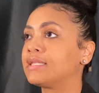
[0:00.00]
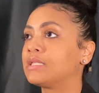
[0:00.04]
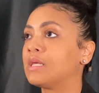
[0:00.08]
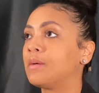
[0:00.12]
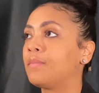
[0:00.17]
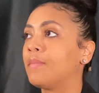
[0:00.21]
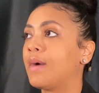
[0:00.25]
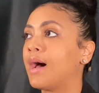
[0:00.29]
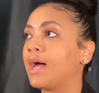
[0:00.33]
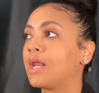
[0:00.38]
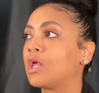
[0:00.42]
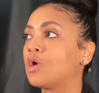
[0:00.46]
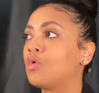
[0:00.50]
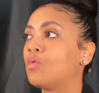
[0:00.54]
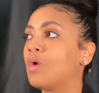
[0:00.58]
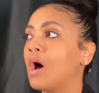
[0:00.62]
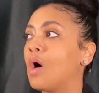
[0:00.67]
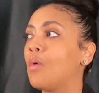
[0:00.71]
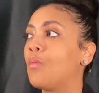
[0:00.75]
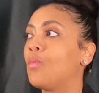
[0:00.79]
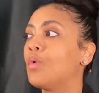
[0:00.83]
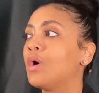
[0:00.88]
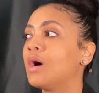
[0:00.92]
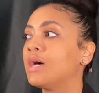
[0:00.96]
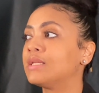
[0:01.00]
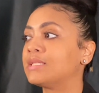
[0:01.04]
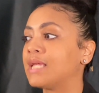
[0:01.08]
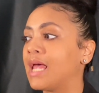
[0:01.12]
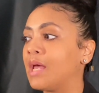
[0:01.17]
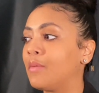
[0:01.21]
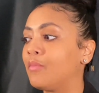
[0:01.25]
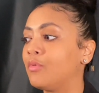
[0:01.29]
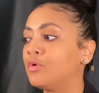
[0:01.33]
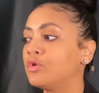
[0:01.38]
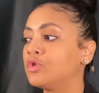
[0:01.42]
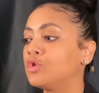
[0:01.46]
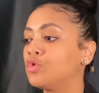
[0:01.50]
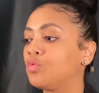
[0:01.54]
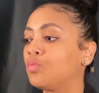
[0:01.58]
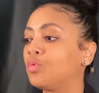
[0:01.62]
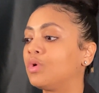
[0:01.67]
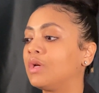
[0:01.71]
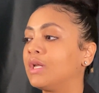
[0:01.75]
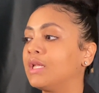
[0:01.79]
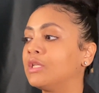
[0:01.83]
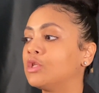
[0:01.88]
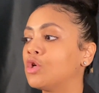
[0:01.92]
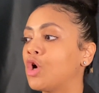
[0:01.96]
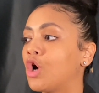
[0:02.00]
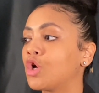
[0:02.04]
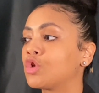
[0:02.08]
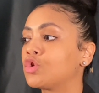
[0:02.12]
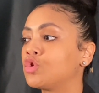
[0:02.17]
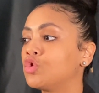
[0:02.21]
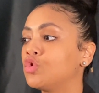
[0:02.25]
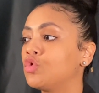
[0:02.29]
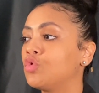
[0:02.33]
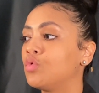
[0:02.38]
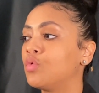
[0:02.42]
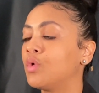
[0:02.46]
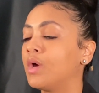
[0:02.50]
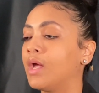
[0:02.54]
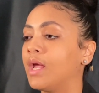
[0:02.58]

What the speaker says: somebody who I was able to really talk to